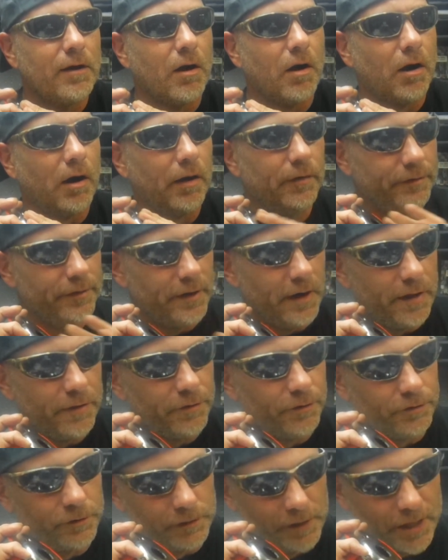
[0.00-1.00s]
On the
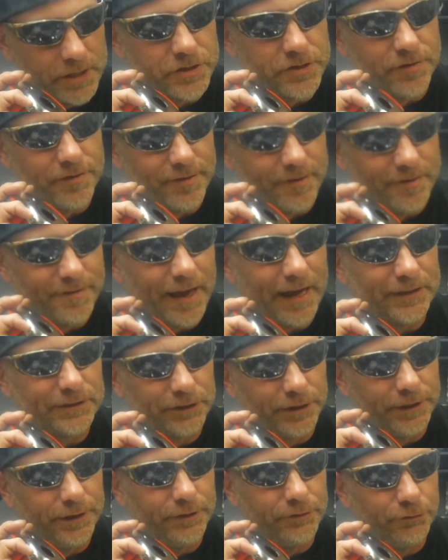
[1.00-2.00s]
other clutches, it's
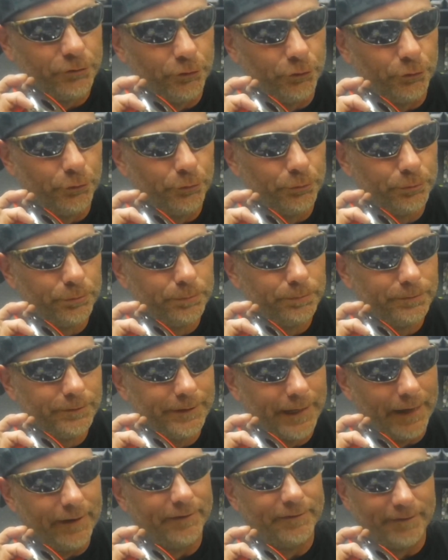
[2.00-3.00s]
actually to
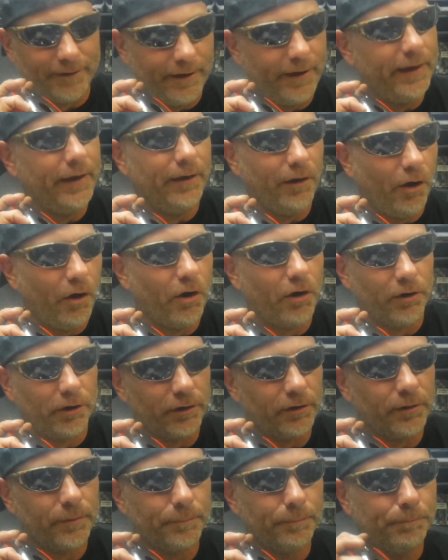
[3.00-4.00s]
get it to hit
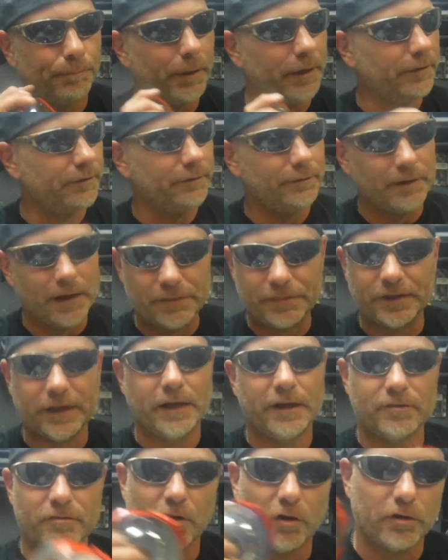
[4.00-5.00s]
harder, but nothing
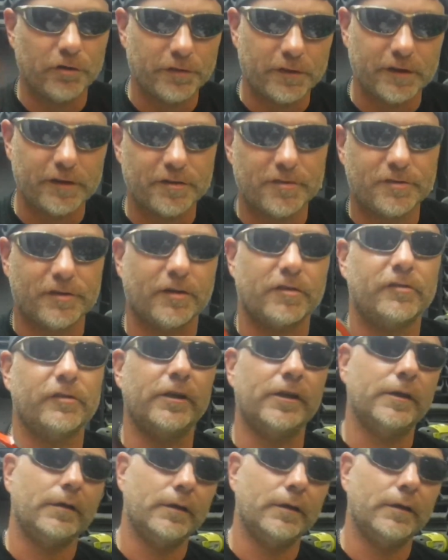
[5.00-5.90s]
hits harder than the 60.